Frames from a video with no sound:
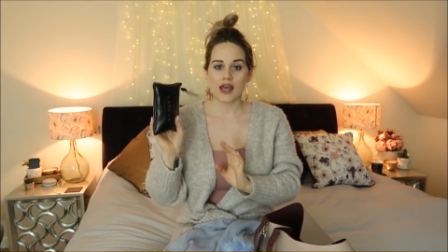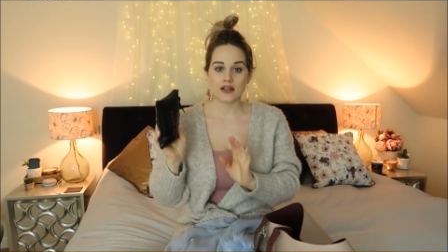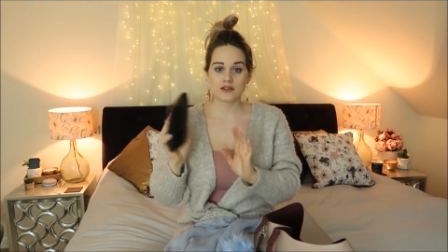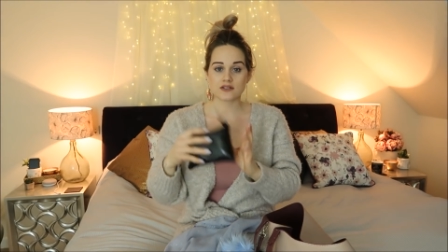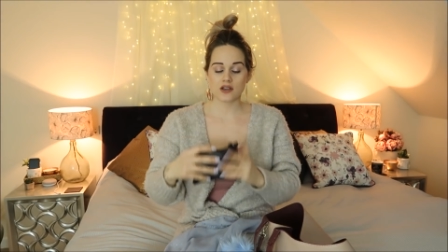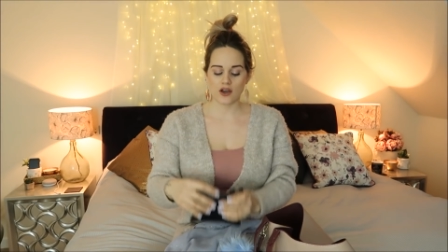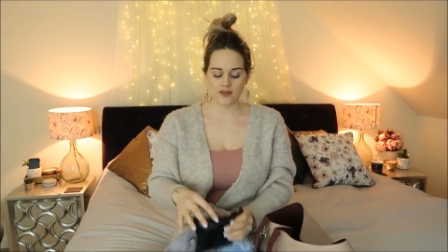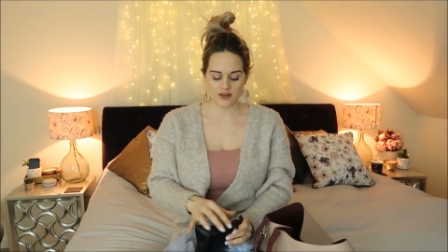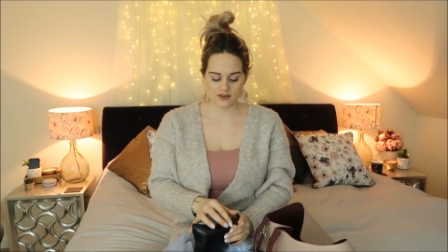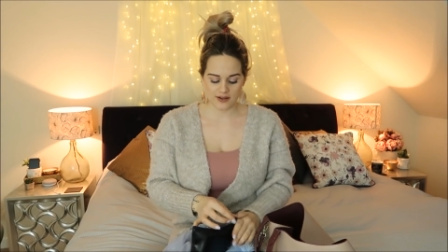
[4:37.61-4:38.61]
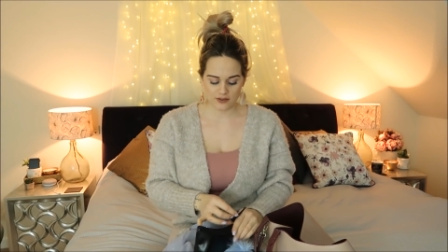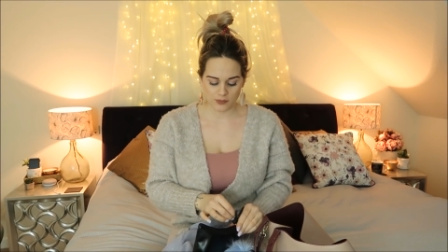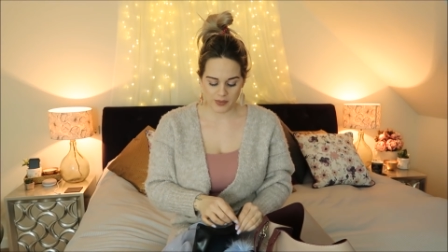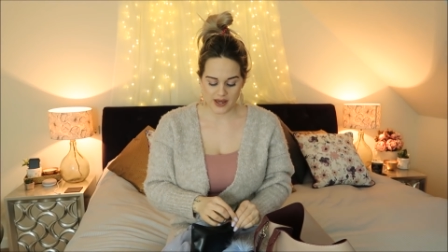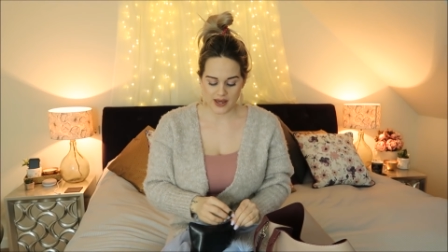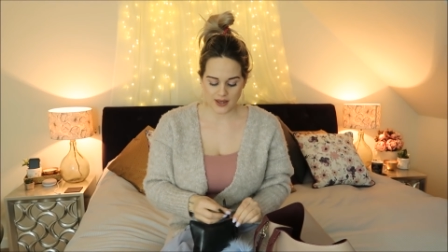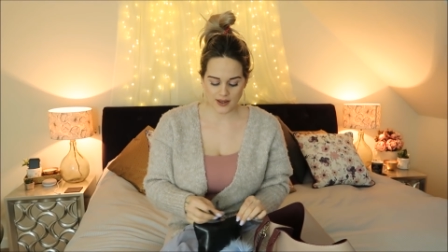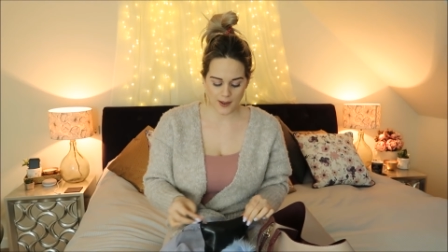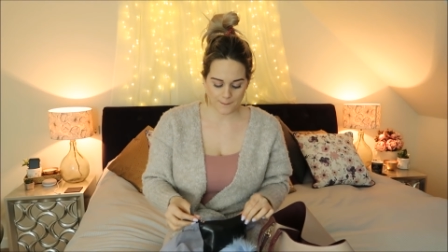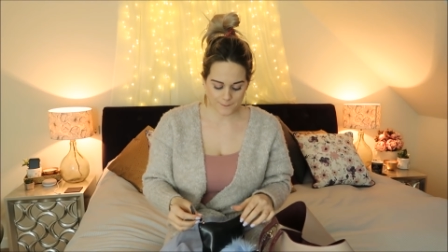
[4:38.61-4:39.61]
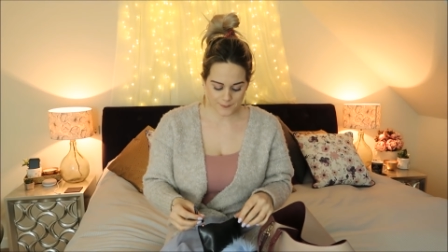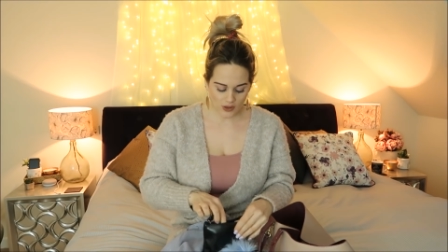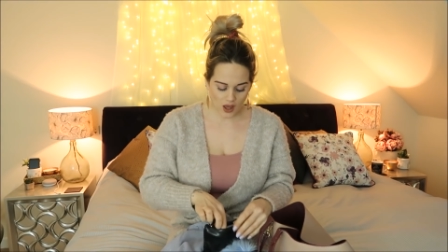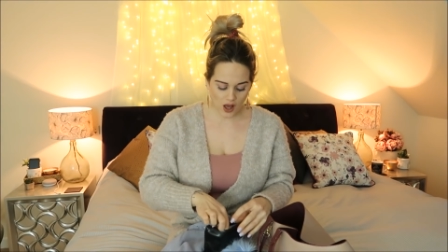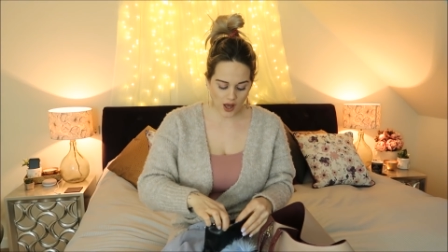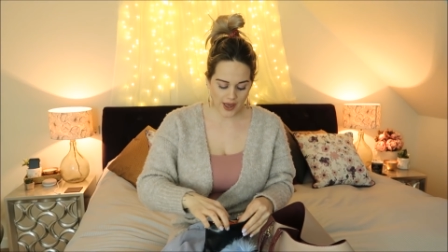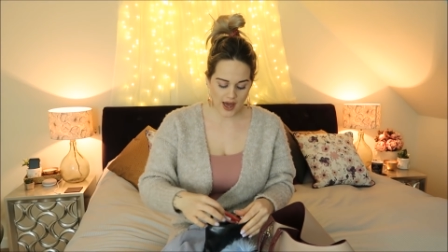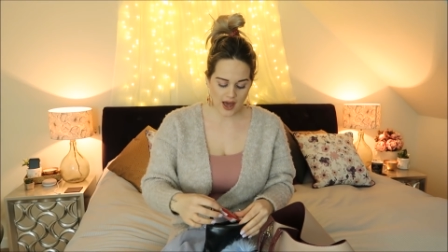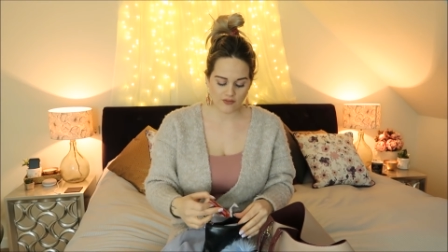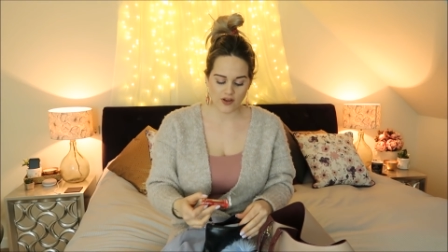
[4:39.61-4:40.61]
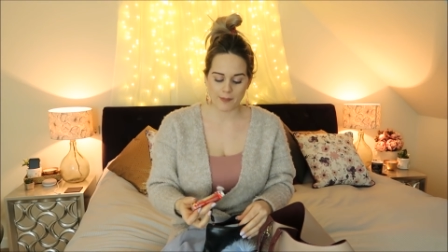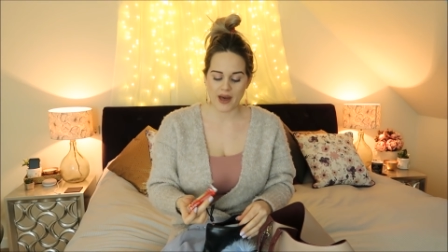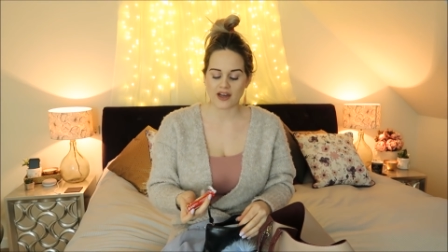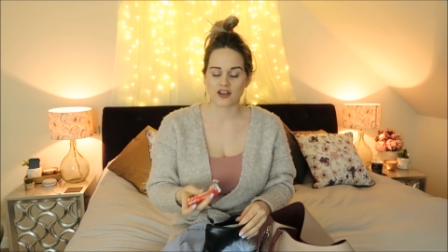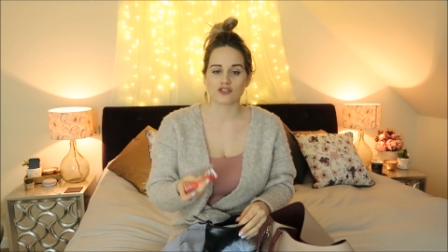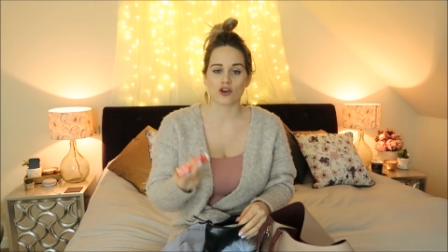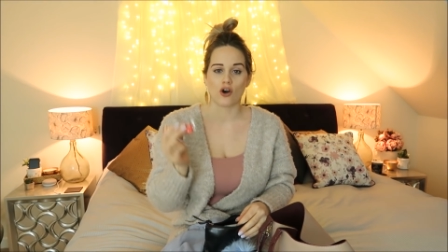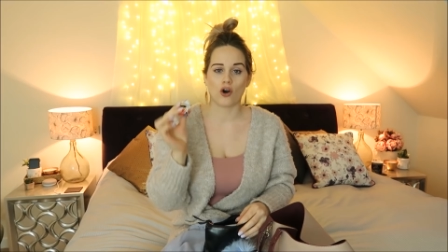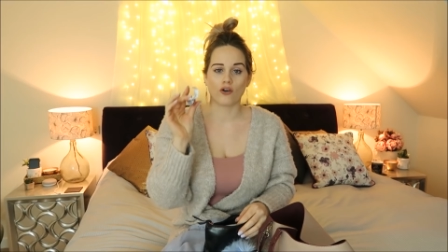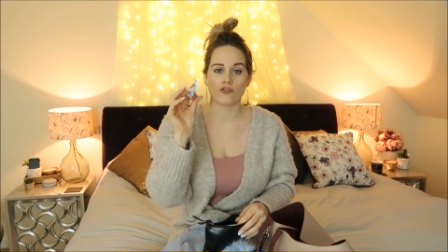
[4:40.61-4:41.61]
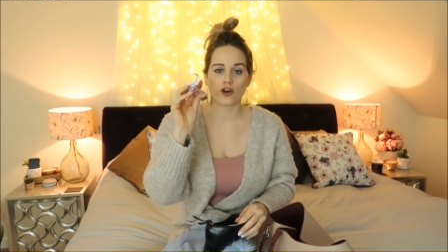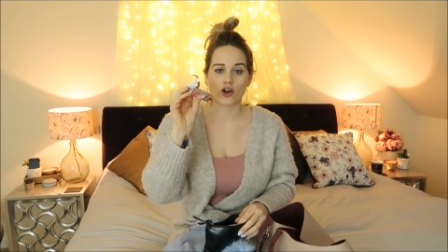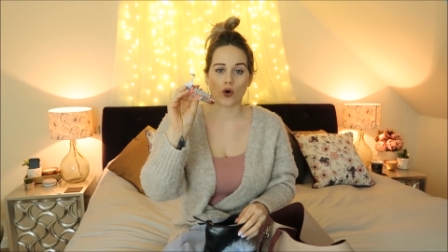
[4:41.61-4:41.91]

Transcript: Inside this little bag I have a packet of